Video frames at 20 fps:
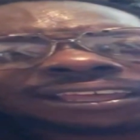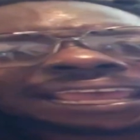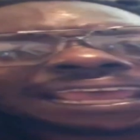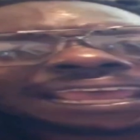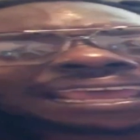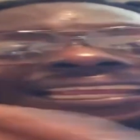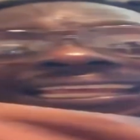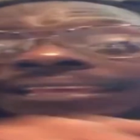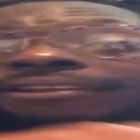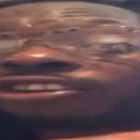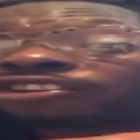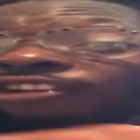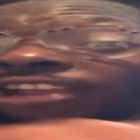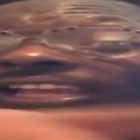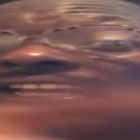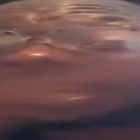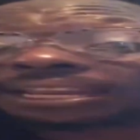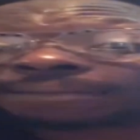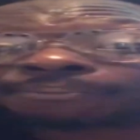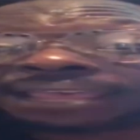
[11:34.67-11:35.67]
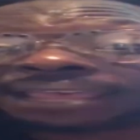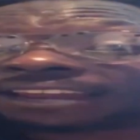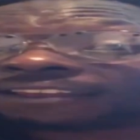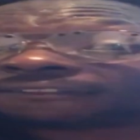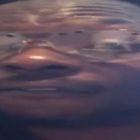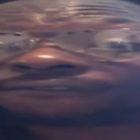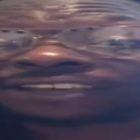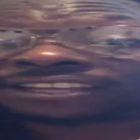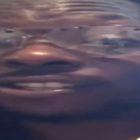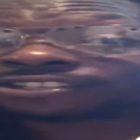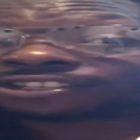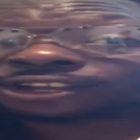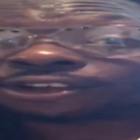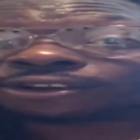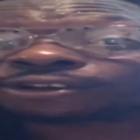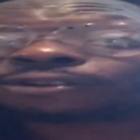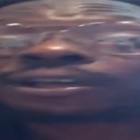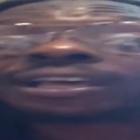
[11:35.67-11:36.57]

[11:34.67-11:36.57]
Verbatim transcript: and he created a manifesto.